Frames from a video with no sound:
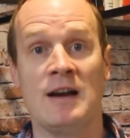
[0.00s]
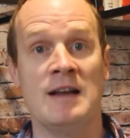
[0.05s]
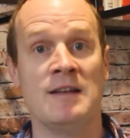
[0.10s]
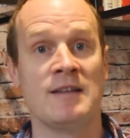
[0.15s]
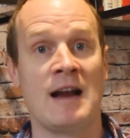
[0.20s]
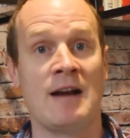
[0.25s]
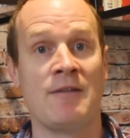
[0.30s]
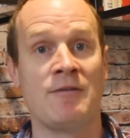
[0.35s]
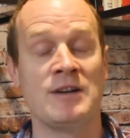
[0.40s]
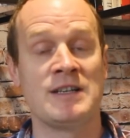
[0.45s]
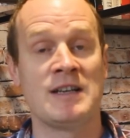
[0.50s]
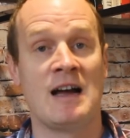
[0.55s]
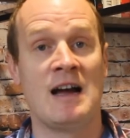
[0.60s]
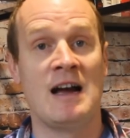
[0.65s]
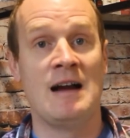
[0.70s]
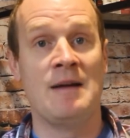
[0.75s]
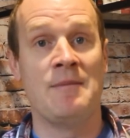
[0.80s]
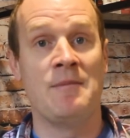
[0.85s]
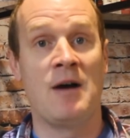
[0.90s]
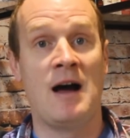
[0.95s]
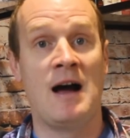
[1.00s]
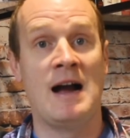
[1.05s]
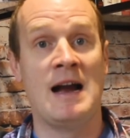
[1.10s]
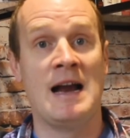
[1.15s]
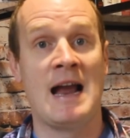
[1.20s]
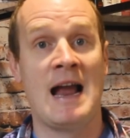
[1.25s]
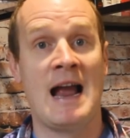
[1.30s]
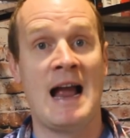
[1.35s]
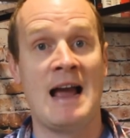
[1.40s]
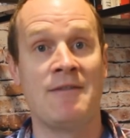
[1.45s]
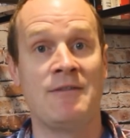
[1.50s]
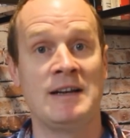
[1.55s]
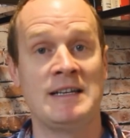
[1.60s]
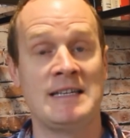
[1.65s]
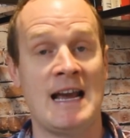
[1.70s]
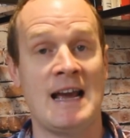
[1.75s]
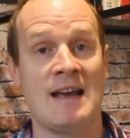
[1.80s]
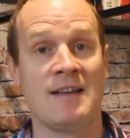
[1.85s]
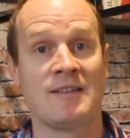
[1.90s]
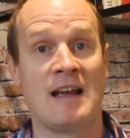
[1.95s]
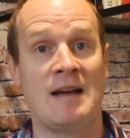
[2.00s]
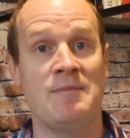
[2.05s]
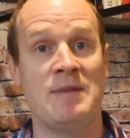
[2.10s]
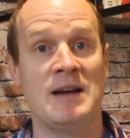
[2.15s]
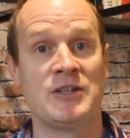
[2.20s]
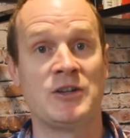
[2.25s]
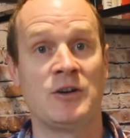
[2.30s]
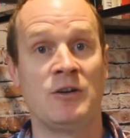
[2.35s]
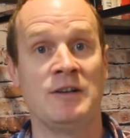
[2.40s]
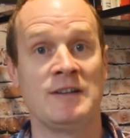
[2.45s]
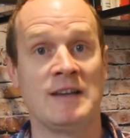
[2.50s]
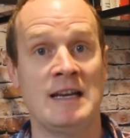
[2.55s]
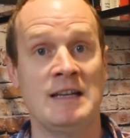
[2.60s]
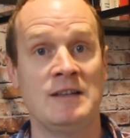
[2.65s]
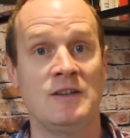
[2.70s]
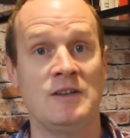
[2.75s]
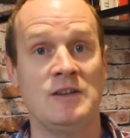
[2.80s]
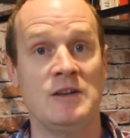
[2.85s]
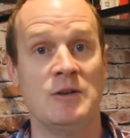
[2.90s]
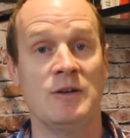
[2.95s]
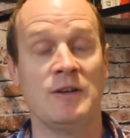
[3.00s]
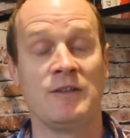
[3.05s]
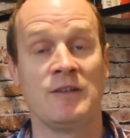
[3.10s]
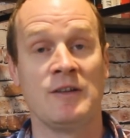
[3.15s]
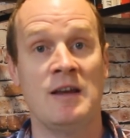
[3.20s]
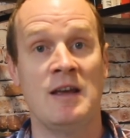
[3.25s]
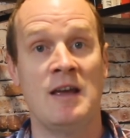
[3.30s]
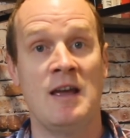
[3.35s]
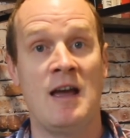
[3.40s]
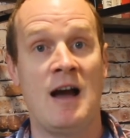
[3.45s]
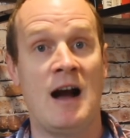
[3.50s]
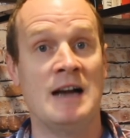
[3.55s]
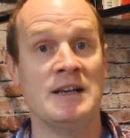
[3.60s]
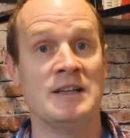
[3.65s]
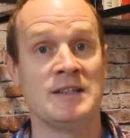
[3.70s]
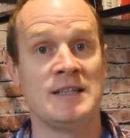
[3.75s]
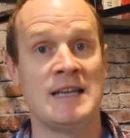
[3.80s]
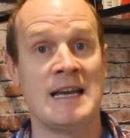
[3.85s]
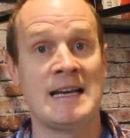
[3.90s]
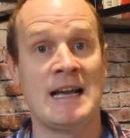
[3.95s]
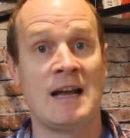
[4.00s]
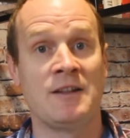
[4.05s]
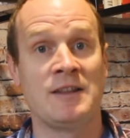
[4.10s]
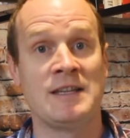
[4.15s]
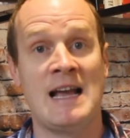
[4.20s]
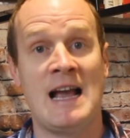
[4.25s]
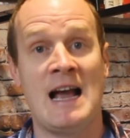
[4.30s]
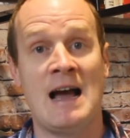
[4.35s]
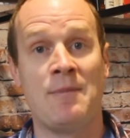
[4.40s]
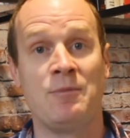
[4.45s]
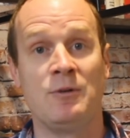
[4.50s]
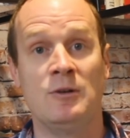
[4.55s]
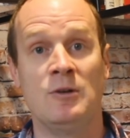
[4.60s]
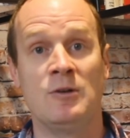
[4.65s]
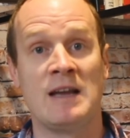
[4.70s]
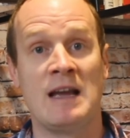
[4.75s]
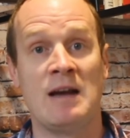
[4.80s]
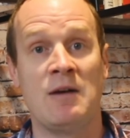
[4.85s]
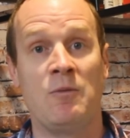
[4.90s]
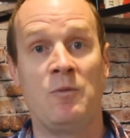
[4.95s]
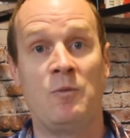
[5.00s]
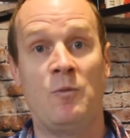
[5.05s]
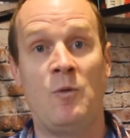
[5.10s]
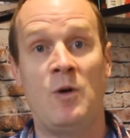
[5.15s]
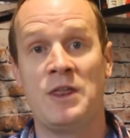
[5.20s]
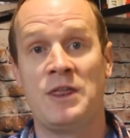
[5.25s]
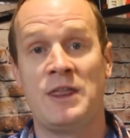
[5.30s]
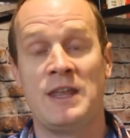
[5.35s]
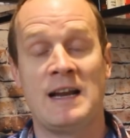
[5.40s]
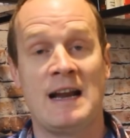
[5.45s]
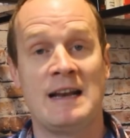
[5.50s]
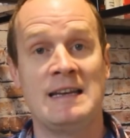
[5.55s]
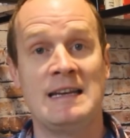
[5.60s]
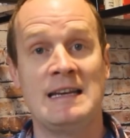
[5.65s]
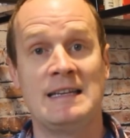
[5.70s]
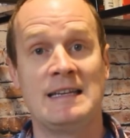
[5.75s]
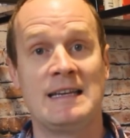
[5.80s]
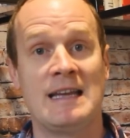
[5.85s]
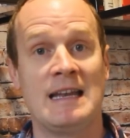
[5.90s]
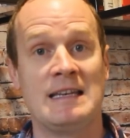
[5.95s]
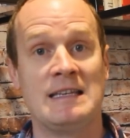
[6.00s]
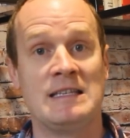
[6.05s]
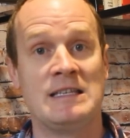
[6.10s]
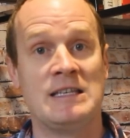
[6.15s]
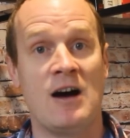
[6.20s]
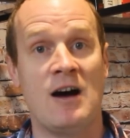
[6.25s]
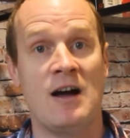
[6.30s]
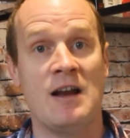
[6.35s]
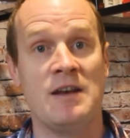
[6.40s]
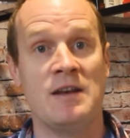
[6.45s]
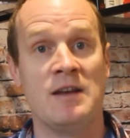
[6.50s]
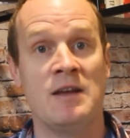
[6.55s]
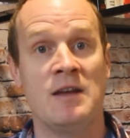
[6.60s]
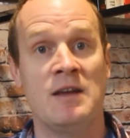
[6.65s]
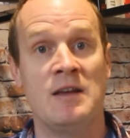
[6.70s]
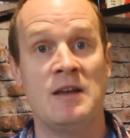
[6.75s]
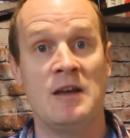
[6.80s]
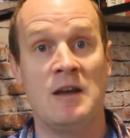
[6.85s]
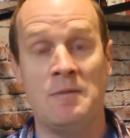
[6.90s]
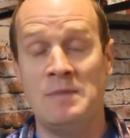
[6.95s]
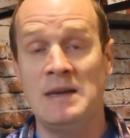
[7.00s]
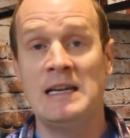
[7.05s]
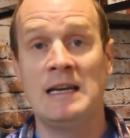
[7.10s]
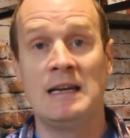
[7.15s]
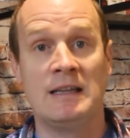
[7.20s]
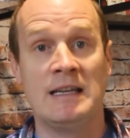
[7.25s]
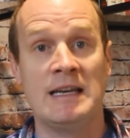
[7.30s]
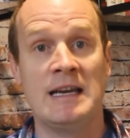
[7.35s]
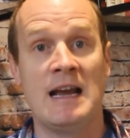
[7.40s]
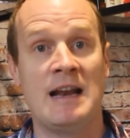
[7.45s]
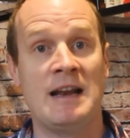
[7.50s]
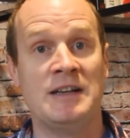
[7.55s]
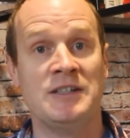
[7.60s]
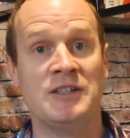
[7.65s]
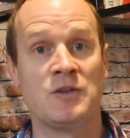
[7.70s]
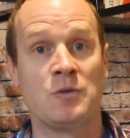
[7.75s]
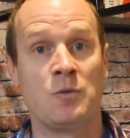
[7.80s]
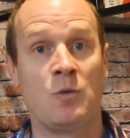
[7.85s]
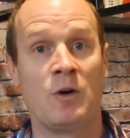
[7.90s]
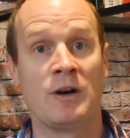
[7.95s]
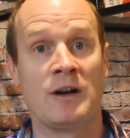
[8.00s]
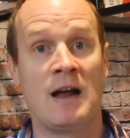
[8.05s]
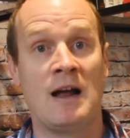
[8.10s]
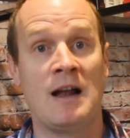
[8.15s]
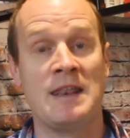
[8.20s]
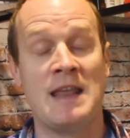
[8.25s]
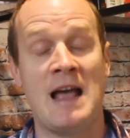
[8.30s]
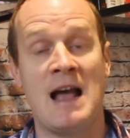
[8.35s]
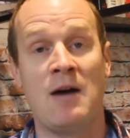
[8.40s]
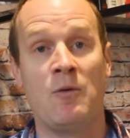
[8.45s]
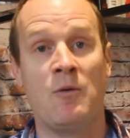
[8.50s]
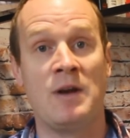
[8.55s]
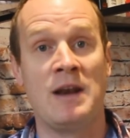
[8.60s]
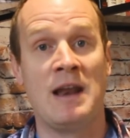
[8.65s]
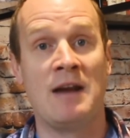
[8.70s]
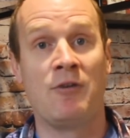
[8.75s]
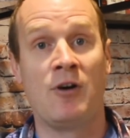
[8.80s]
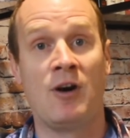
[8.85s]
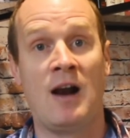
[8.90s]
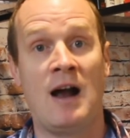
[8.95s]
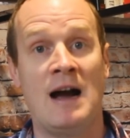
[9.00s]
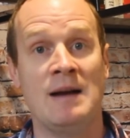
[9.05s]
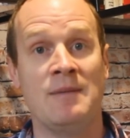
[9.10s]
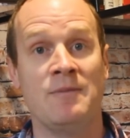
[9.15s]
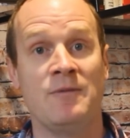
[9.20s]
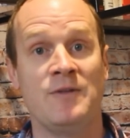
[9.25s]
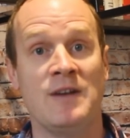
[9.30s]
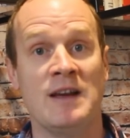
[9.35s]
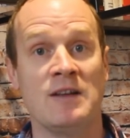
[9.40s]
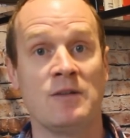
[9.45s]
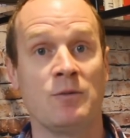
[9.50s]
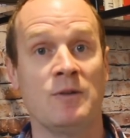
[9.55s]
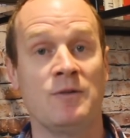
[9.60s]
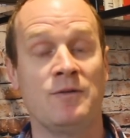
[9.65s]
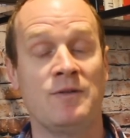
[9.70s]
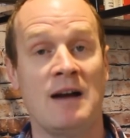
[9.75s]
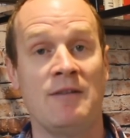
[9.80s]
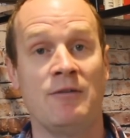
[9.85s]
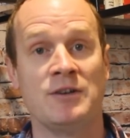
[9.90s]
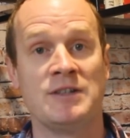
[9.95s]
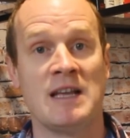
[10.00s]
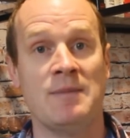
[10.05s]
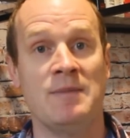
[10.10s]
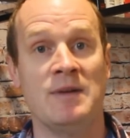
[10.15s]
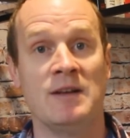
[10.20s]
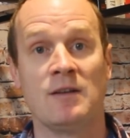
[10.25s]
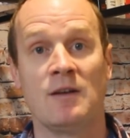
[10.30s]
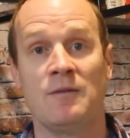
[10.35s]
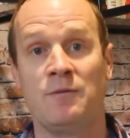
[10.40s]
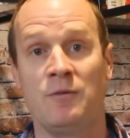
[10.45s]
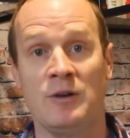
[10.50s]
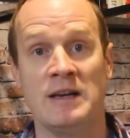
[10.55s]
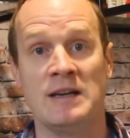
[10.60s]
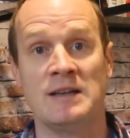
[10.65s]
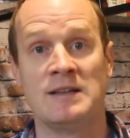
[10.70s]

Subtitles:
is every time I have a task, I make sure it's in Todoist. I just take out the app, look at one thing I need to get done immediately, and I just work on that whenever I'm faced with 5 or 10 minutes of free